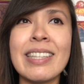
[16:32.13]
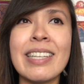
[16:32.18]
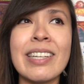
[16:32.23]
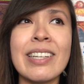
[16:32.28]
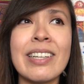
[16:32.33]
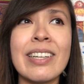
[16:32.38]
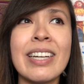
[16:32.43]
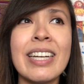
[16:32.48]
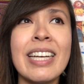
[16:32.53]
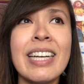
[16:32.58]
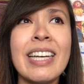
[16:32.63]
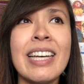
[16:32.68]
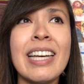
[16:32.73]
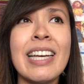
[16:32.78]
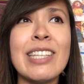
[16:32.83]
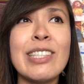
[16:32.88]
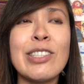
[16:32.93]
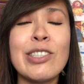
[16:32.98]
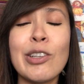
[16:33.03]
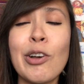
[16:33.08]
There
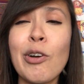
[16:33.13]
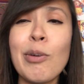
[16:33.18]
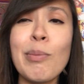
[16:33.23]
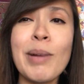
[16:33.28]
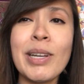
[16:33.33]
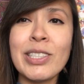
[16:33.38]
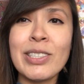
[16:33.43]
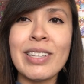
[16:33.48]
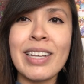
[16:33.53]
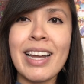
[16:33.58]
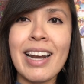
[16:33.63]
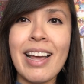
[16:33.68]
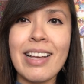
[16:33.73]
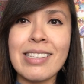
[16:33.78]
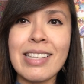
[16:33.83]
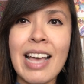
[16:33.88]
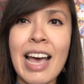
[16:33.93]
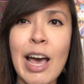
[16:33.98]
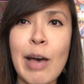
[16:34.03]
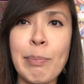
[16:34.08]
is so much that
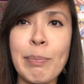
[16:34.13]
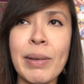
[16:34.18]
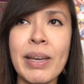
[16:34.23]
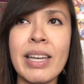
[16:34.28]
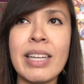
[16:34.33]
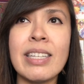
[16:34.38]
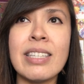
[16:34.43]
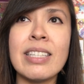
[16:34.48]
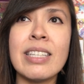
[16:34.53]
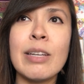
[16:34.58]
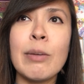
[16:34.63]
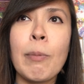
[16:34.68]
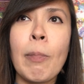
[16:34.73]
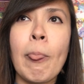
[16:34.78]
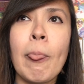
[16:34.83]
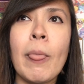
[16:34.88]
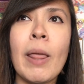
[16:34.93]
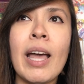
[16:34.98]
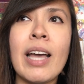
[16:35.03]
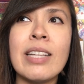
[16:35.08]
has happened
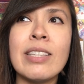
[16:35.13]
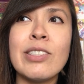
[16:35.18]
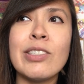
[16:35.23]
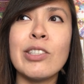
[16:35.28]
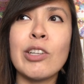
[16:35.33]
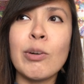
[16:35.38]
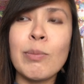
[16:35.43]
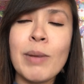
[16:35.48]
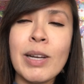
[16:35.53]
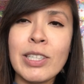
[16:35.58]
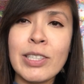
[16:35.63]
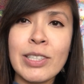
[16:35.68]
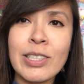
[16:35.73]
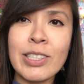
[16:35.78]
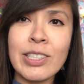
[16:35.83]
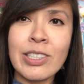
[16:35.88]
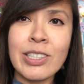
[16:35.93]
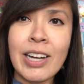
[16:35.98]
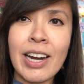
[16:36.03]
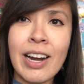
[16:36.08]
and so much
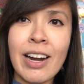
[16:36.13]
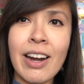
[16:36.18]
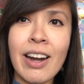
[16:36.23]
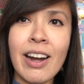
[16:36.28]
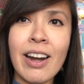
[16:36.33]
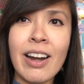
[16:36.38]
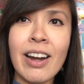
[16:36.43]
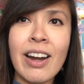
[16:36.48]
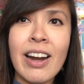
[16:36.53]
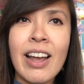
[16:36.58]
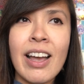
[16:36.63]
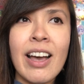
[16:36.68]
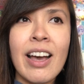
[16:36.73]
to share,